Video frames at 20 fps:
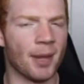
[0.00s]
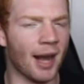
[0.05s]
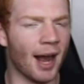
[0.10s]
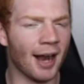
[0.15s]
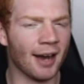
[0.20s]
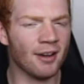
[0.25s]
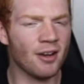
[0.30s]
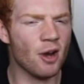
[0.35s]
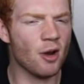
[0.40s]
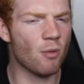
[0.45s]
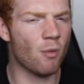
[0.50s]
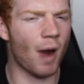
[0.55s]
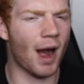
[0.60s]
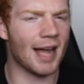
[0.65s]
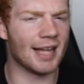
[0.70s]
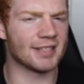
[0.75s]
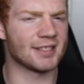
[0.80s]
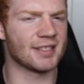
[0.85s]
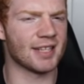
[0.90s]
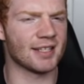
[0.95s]
I don't know
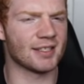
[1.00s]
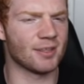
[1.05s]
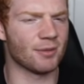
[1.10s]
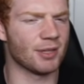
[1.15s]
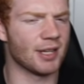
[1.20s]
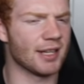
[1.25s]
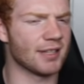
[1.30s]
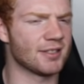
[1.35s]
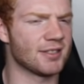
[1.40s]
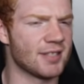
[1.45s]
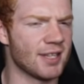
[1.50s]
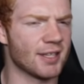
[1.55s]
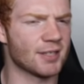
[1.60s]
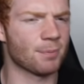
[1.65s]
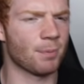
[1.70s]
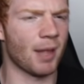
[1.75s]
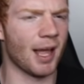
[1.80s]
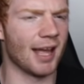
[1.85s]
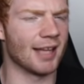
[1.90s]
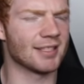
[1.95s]
why it says that we need
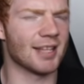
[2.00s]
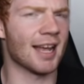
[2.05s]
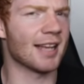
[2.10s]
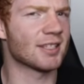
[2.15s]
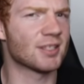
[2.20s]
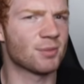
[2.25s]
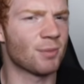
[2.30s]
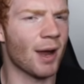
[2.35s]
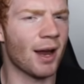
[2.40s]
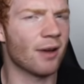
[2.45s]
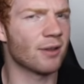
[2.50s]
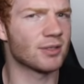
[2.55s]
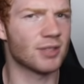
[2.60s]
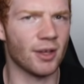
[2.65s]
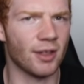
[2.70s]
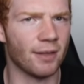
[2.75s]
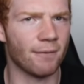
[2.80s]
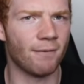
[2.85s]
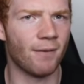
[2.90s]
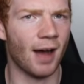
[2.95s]
six players. I swear it was
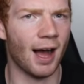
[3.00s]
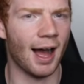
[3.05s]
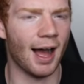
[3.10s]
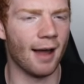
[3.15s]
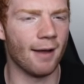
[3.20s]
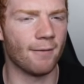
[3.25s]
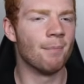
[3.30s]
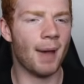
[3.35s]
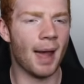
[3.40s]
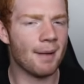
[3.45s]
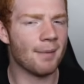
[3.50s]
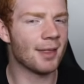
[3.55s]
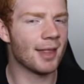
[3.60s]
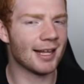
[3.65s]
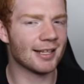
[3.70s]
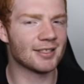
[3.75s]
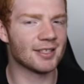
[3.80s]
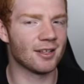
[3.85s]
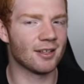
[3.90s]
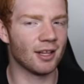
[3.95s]
only five. Maybe
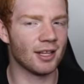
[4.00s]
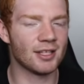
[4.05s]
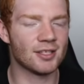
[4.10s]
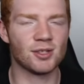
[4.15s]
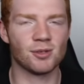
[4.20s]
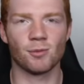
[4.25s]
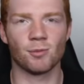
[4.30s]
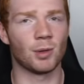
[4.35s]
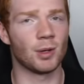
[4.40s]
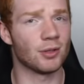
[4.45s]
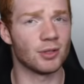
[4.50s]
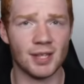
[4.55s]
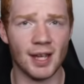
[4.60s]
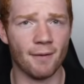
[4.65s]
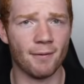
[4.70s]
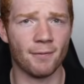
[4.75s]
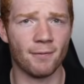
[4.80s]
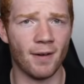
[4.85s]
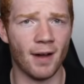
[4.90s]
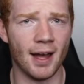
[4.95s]
that's a glitch. We'll just
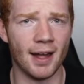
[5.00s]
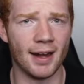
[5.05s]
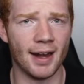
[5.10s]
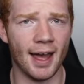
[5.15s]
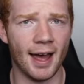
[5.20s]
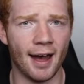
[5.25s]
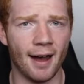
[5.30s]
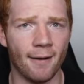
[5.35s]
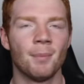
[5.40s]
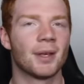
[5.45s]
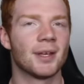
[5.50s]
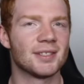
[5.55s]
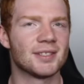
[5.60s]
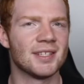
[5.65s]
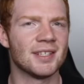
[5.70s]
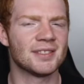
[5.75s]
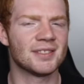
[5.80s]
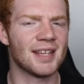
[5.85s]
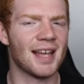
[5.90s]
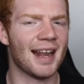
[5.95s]
have to find out. Because
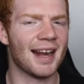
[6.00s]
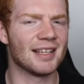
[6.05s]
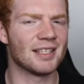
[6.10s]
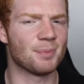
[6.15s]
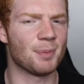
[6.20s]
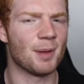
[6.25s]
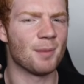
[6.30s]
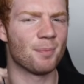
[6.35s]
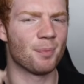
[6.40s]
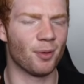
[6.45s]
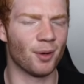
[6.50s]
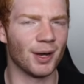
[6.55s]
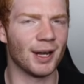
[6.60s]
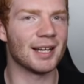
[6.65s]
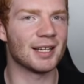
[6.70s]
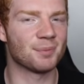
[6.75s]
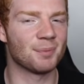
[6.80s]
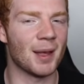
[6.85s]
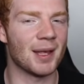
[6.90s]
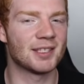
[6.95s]
this set has been
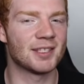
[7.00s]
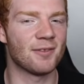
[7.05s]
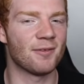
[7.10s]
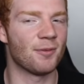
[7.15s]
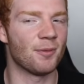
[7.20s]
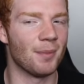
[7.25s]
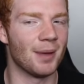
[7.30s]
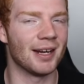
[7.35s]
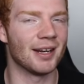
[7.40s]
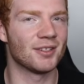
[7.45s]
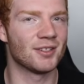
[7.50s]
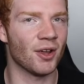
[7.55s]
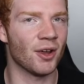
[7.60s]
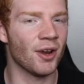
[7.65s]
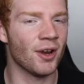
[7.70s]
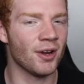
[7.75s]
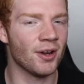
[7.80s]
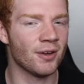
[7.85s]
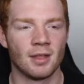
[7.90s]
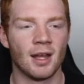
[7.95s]
pretty expensive for me to
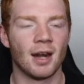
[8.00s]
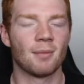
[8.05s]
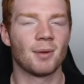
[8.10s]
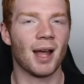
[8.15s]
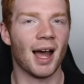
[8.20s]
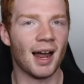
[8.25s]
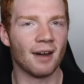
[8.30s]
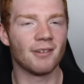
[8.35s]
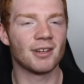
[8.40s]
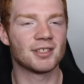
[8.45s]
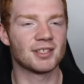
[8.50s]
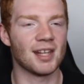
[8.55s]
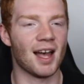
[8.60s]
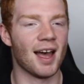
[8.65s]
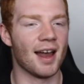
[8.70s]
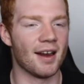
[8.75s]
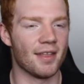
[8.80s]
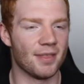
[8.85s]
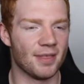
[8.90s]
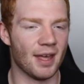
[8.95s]
do that I'm kind of
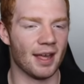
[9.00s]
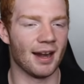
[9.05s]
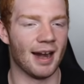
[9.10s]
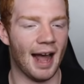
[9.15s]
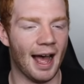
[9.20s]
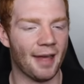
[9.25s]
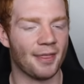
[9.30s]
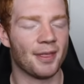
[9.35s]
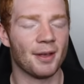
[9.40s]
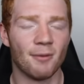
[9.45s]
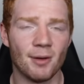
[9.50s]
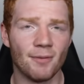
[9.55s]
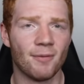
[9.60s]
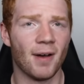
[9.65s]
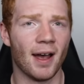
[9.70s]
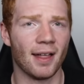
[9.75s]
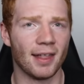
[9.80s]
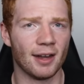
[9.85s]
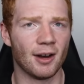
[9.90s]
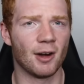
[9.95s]
excited that I think we
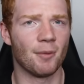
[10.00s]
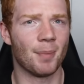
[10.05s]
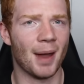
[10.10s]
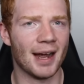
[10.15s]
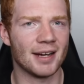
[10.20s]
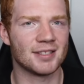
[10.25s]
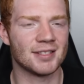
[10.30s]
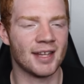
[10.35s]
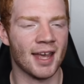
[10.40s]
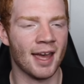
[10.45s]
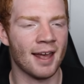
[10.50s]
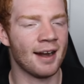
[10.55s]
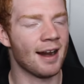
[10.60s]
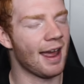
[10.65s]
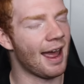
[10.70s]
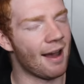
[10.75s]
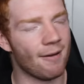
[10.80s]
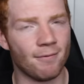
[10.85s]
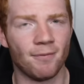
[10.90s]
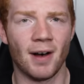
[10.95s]
finally are about to get
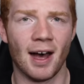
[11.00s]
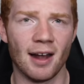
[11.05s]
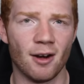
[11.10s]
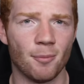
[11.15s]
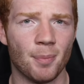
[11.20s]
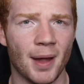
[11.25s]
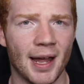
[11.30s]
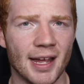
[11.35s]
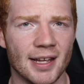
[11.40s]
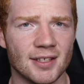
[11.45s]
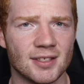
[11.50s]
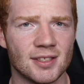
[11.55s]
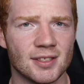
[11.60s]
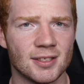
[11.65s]
our final piece.